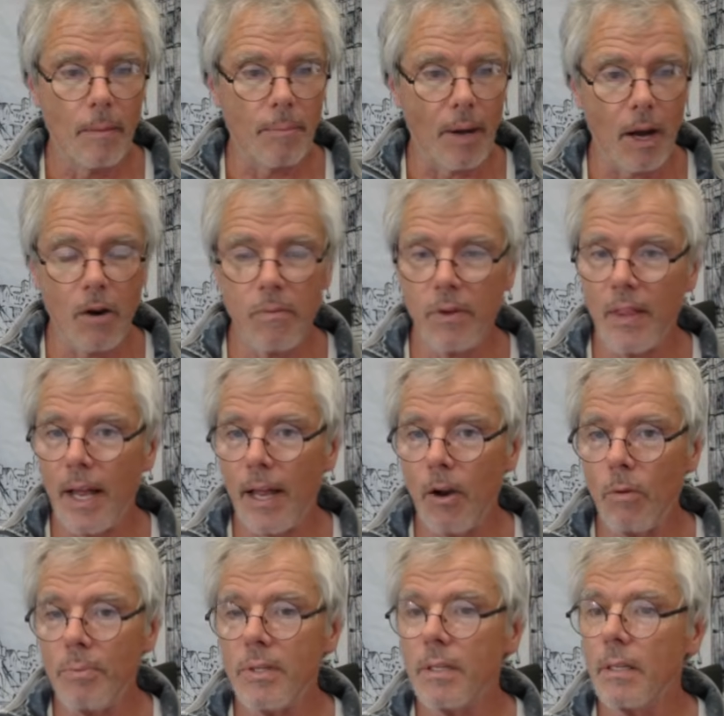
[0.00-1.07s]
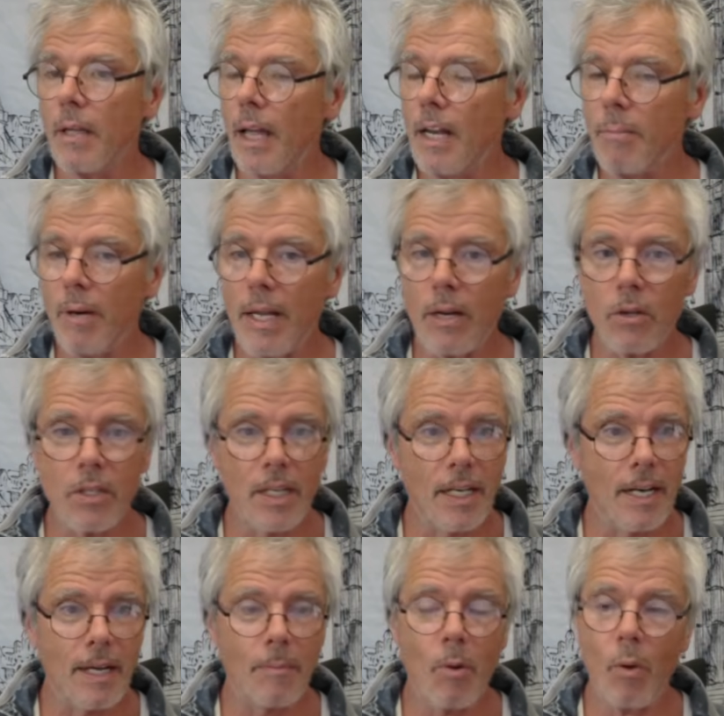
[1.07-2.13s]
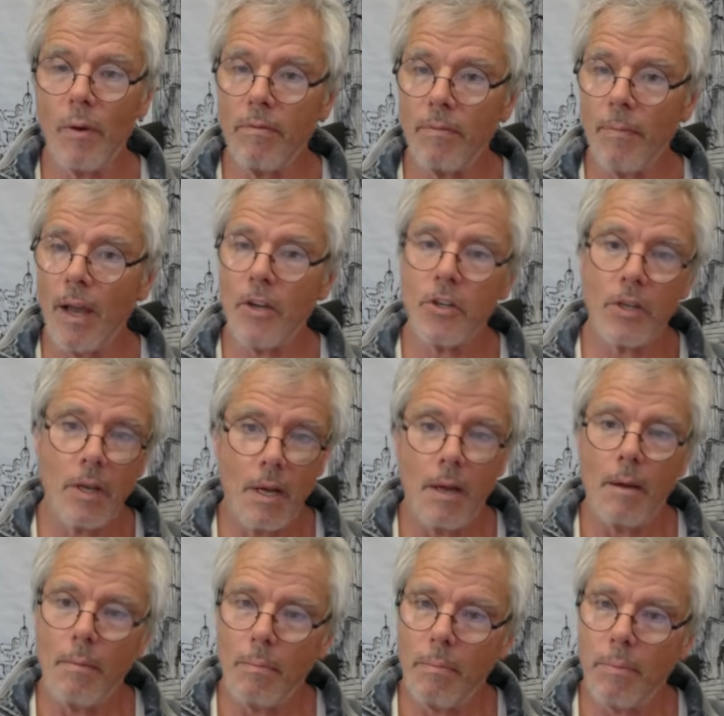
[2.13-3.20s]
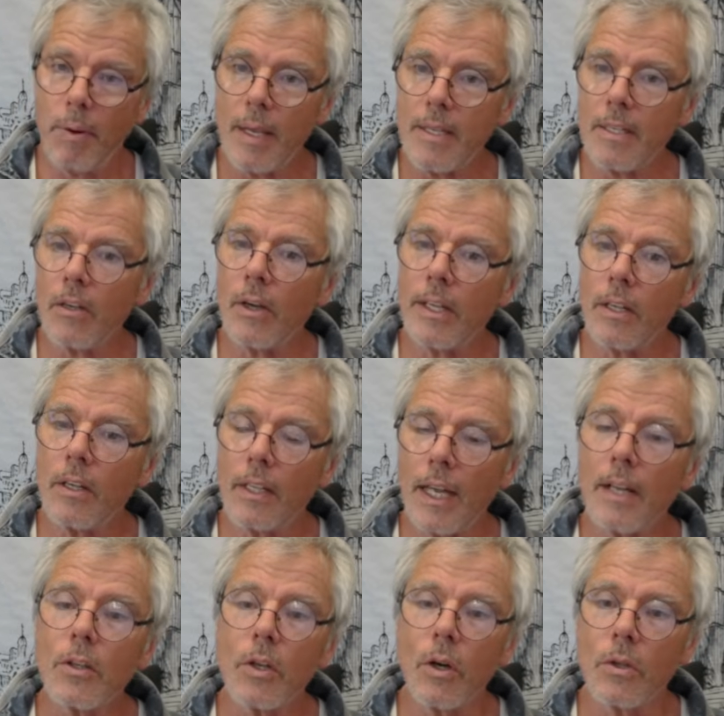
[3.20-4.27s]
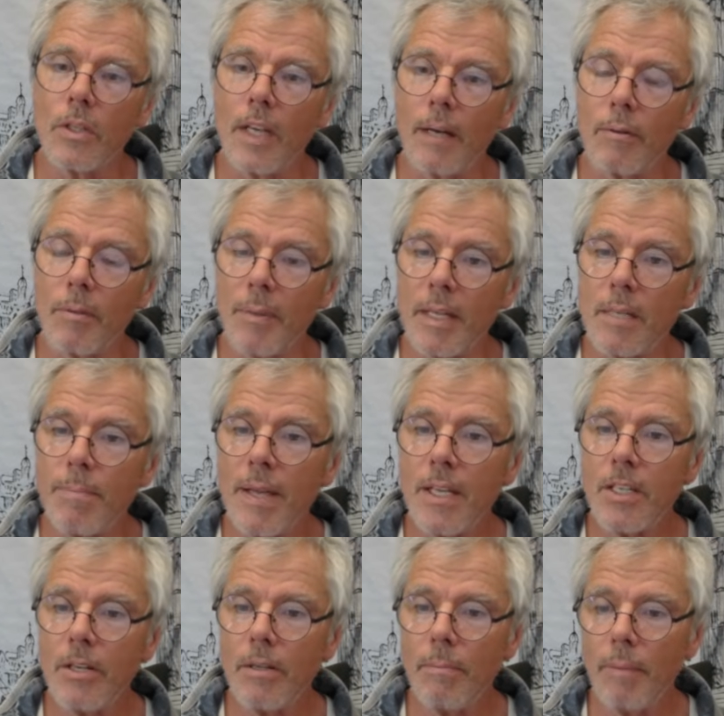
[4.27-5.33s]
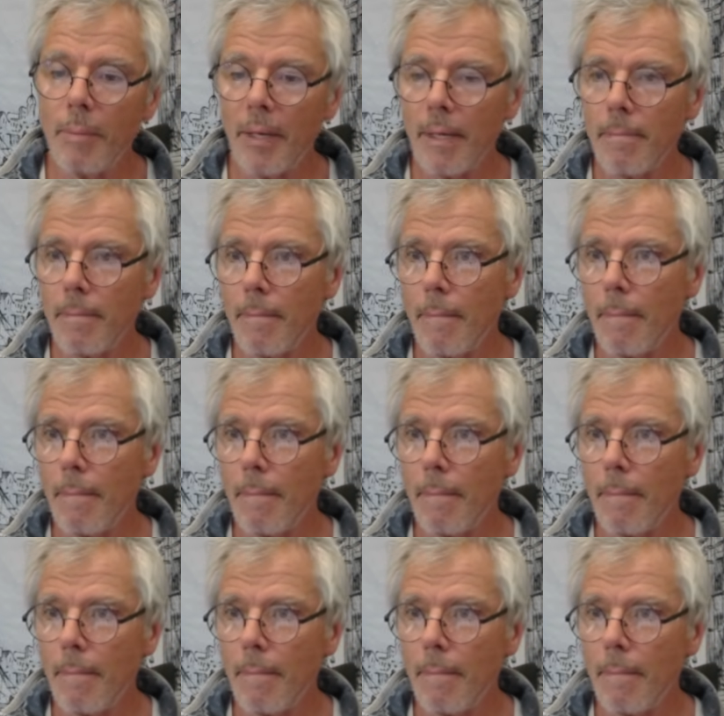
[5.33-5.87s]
But hopefully that helps. Anybody else need any more information, please get in contact with me. Speak soon. Bye bye.